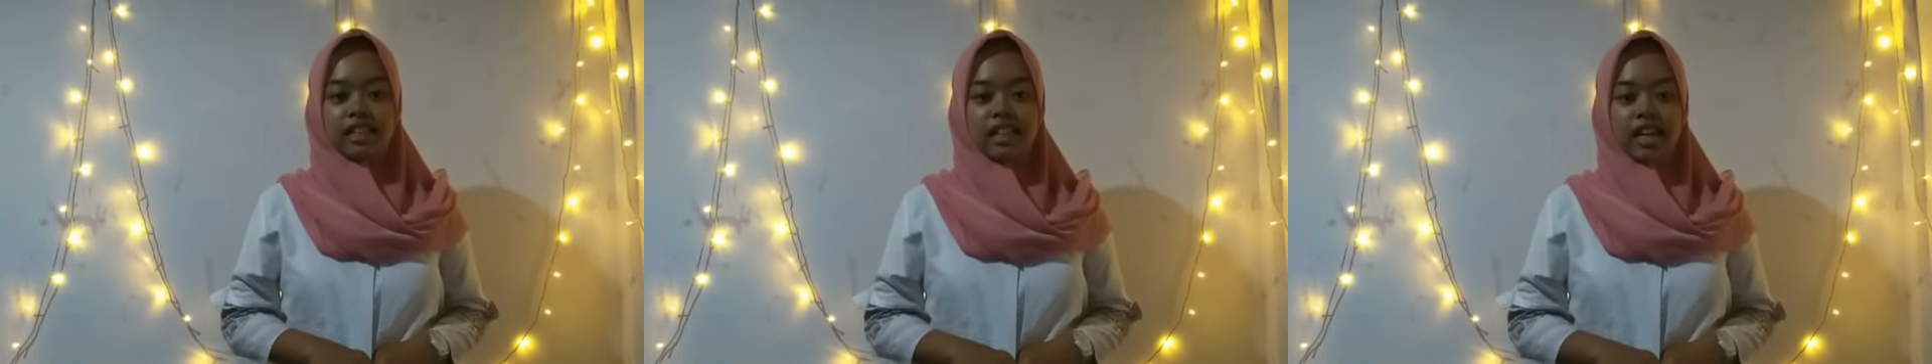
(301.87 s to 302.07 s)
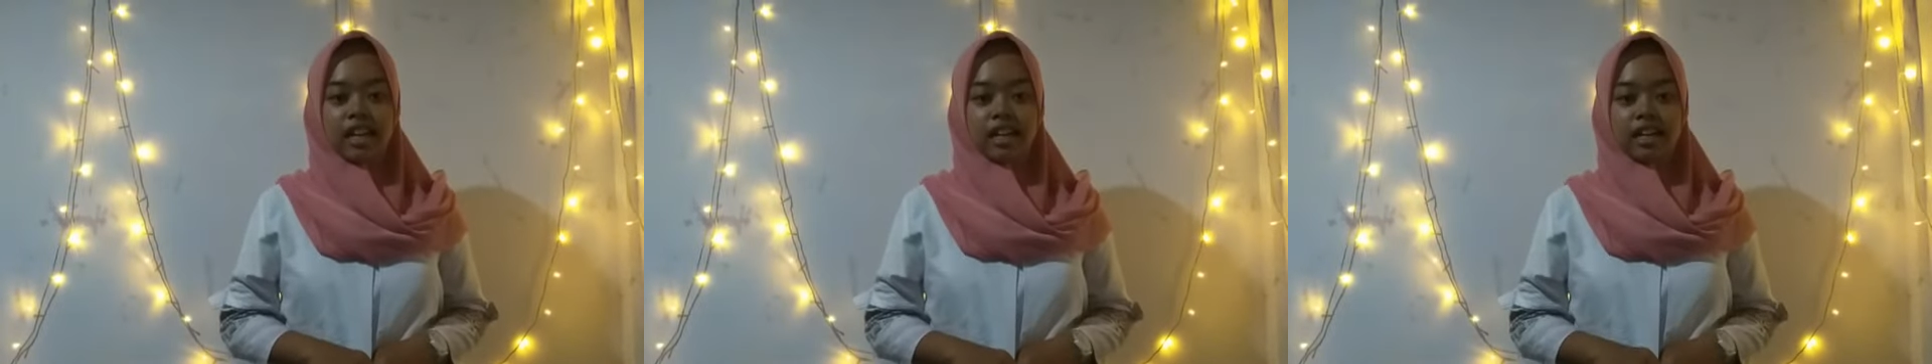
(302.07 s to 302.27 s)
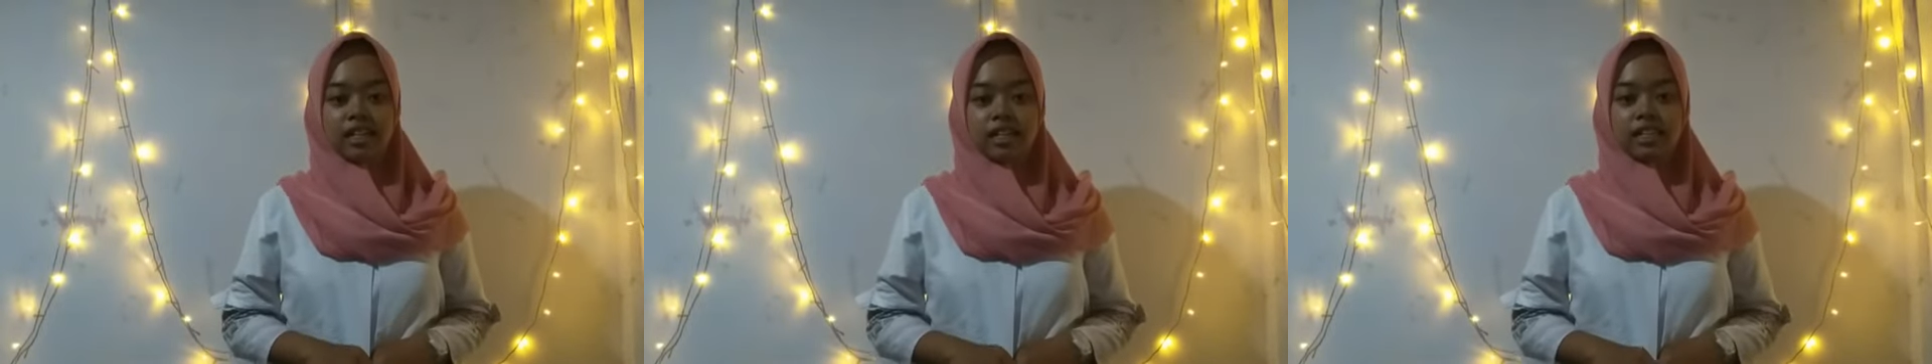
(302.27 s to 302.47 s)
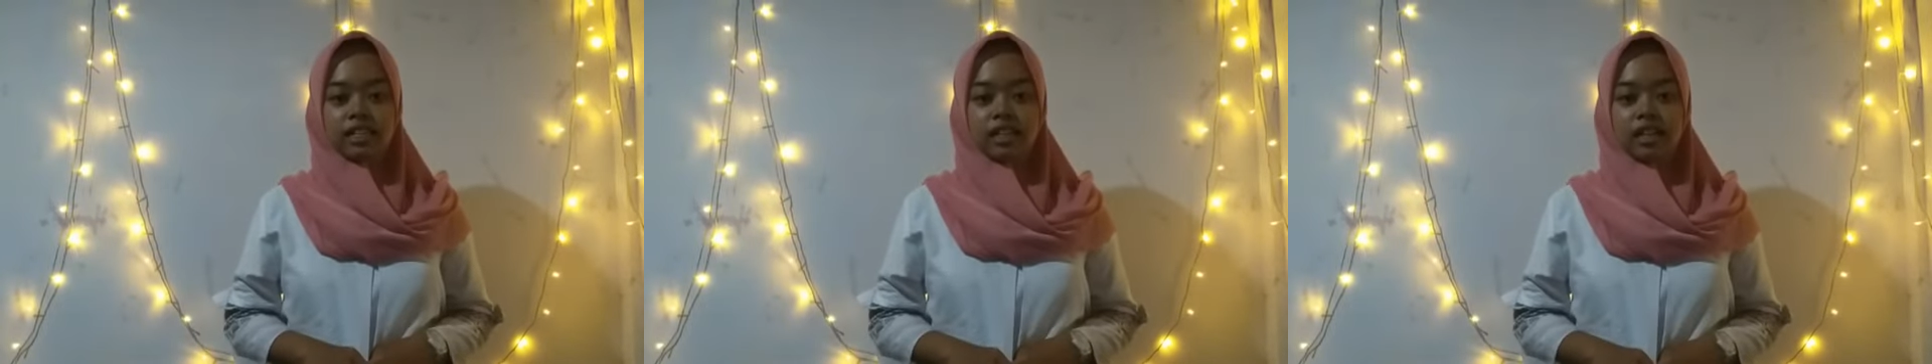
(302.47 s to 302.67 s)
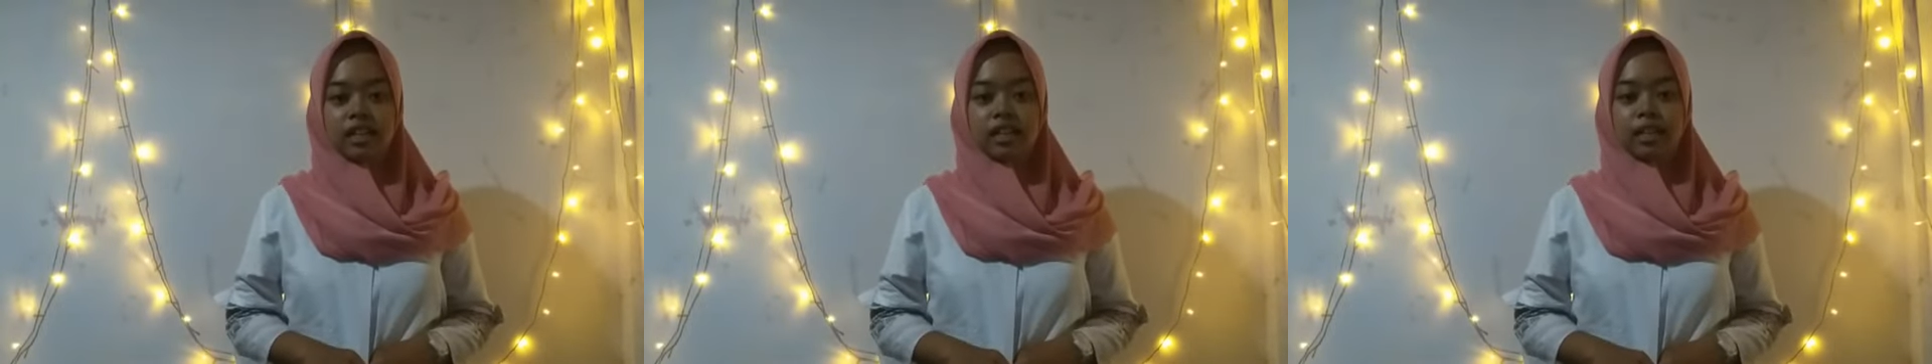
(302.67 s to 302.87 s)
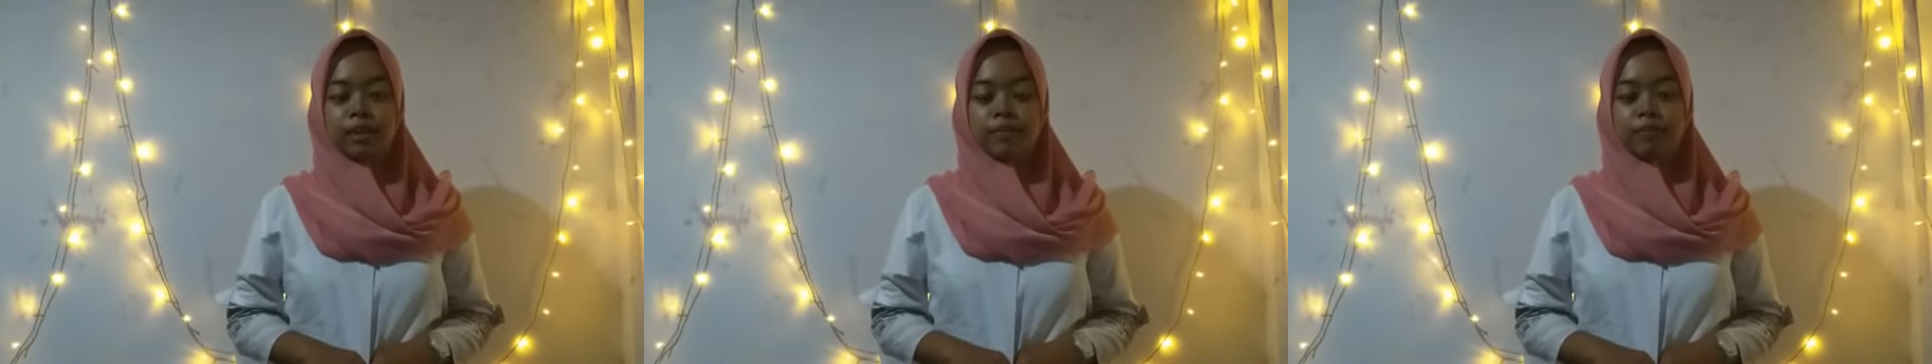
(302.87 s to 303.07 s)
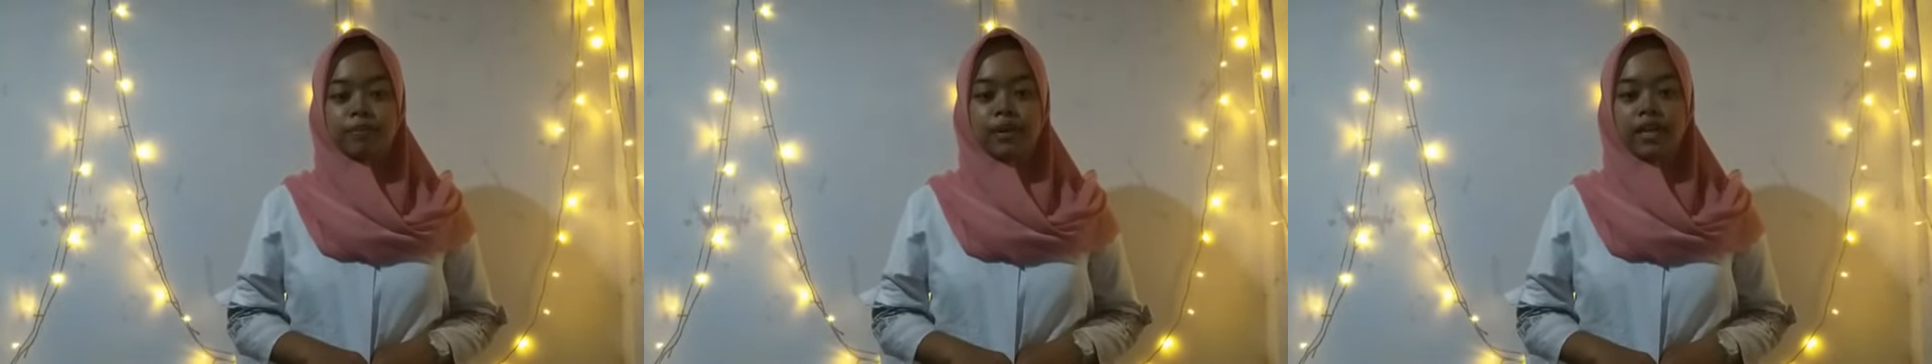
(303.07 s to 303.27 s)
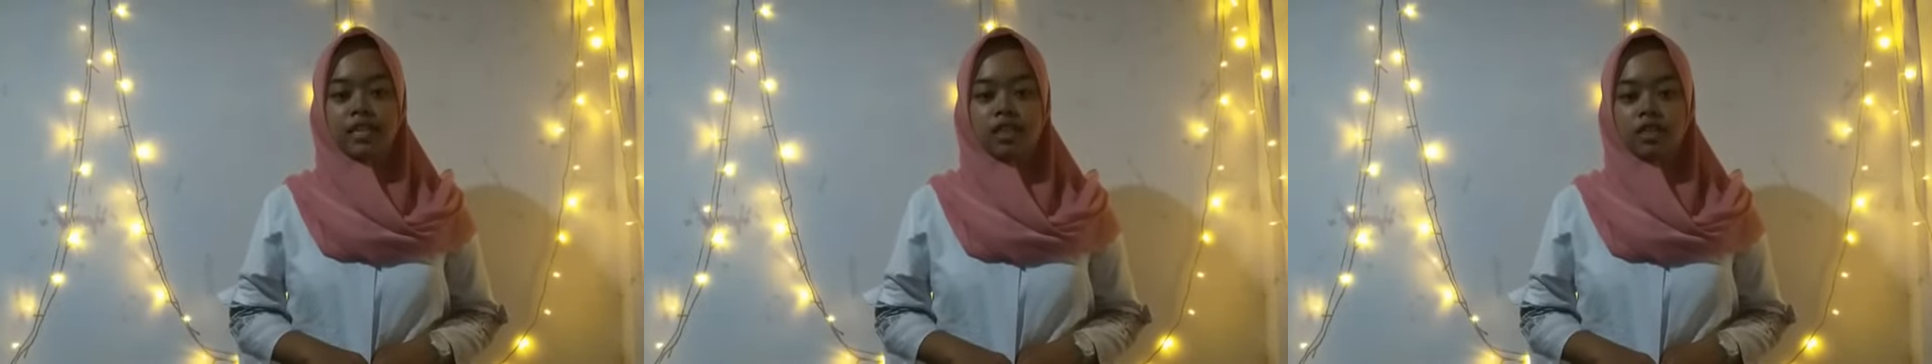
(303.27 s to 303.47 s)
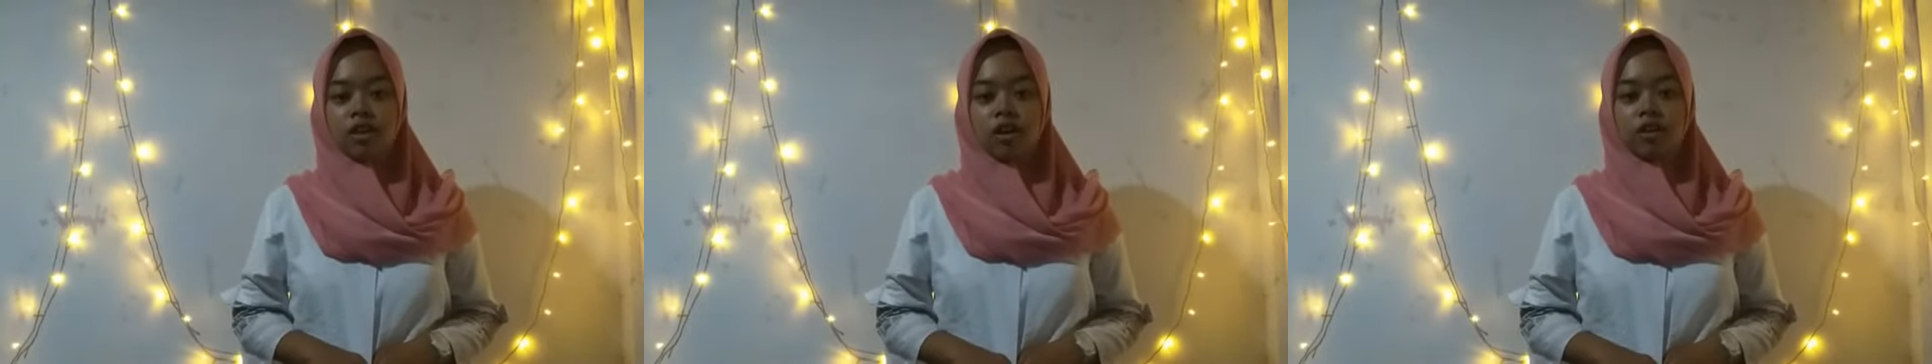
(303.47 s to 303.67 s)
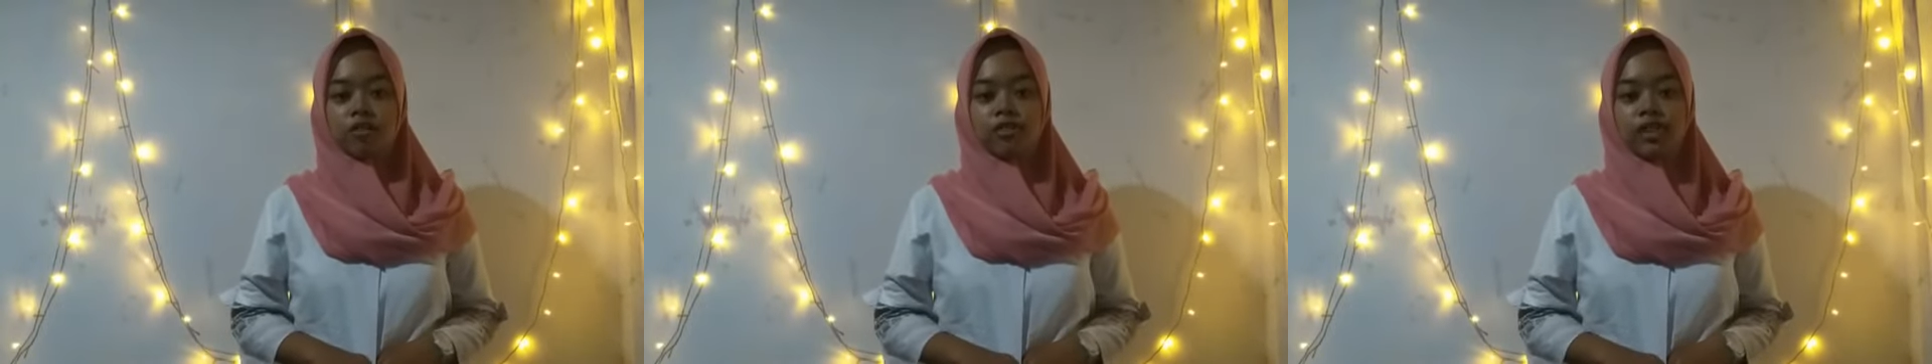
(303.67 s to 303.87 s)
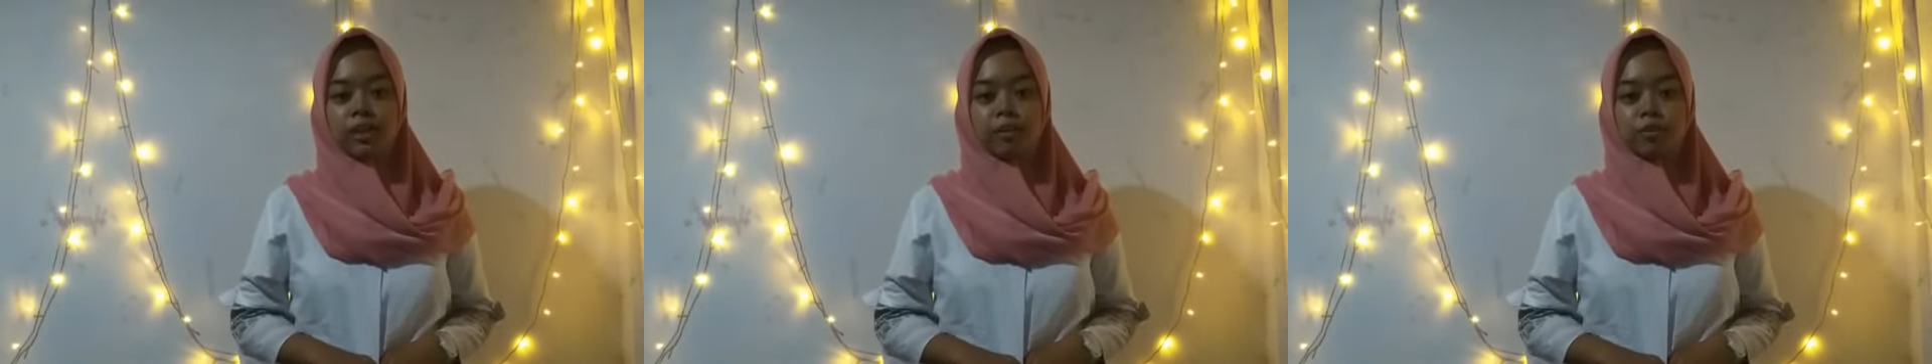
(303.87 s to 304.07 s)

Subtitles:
There's a phase of the